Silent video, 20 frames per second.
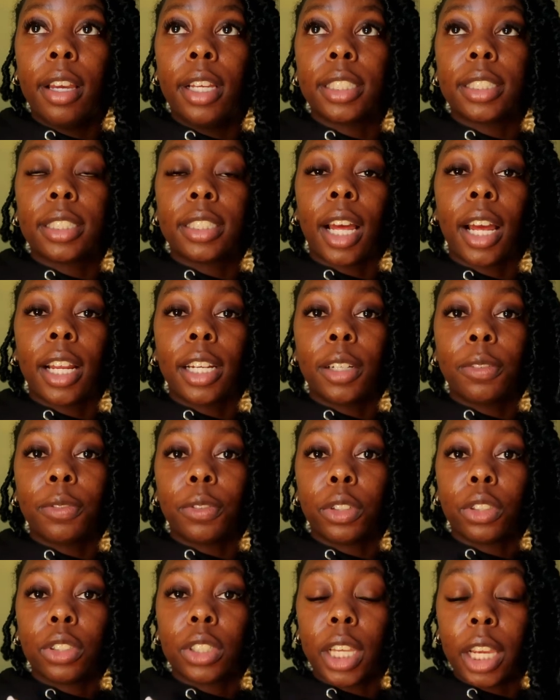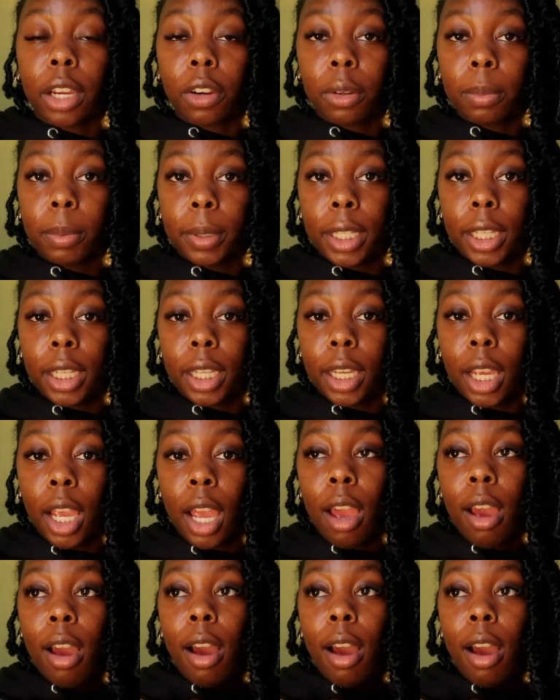signed up for therapy.